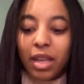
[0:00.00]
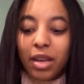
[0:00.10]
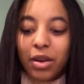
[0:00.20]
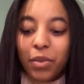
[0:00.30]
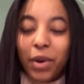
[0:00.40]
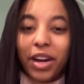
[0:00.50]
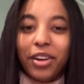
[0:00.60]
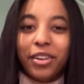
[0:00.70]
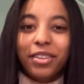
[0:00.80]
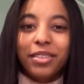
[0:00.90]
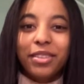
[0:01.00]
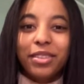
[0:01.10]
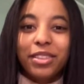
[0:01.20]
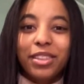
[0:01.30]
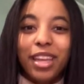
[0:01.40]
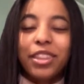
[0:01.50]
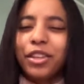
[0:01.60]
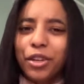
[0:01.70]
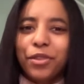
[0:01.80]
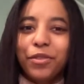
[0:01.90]
where, and the
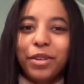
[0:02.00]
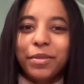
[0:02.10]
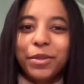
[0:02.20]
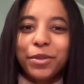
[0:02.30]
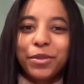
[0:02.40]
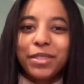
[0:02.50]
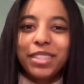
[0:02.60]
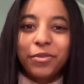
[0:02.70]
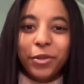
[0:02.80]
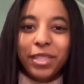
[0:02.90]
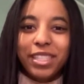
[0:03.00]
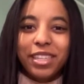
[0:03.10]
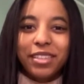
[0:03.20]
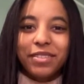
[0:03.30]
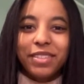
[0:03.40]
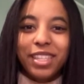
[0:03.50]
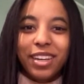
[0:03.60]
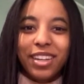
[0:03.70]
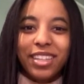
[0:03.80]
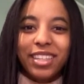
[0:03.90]
girl from who is the voice of
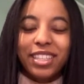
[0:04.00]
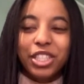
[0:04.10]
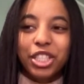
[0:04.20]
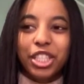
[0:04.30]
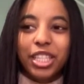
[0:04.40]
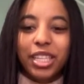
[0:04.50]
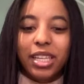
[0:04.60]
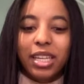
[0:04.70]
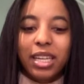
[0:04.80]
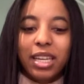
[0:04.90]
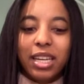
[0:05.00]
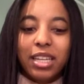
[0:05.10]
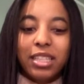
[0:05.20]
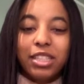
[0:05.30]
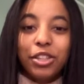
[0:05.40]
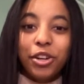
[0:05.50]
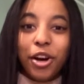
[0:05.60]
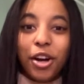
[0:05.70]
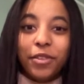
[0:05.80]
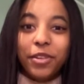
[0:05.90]
Tiana, she took
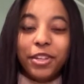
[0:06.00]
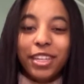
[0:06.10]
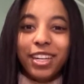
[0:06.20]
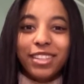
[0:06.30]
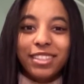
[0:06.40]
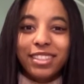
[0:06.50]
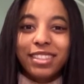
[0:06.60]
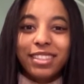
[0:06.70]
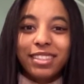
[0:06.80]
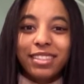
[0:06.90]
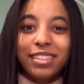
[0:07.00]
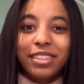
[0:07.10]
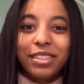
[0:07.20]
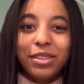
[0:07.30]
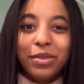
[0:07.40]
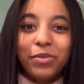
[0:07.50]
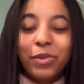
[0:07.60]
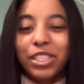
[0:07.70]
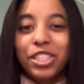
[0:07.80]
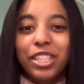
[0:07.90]
off her nails
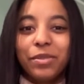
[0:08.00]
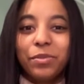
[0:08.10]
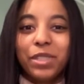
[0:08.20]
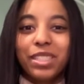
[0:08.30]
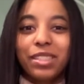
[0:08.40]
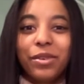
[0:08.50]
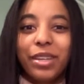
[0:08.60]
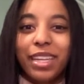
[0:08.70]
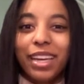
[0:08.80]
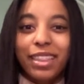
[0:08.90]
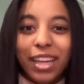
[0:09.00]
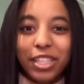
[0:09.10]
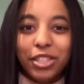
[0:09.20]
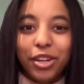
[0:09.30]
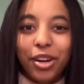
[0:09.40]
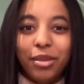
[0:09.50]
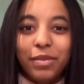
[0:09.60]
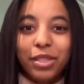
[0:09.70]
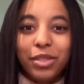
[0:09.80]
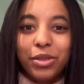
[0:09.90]
when she was going to get that job
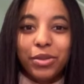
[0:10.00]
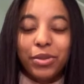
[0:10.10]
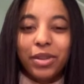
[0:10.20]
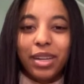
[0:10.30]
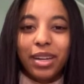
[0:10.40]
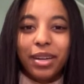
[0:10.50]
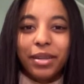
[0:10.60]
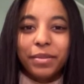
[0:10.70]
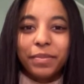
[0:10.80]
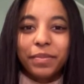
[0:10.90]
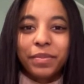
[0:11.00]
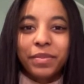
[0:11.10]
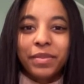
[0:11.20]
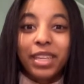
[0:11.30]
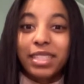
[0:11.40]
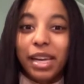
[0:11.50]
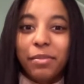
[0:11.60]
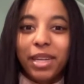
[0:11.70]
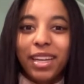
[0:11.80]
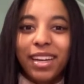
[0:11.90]
to do
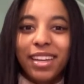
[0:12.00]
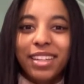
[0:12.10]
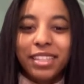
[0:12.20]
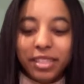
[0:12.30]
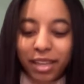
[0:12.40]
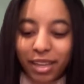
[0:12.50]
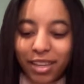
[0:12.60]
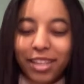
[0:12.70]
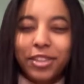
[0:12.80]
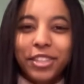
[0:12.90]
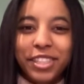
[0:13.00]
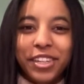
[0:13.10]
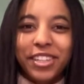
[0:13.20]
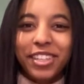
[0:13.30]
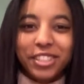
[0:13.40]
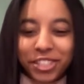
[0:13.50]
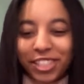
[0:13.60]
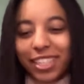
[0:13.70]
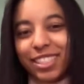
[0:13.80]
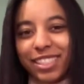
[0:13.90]
typing, and he's like, he looked at her nails and she like,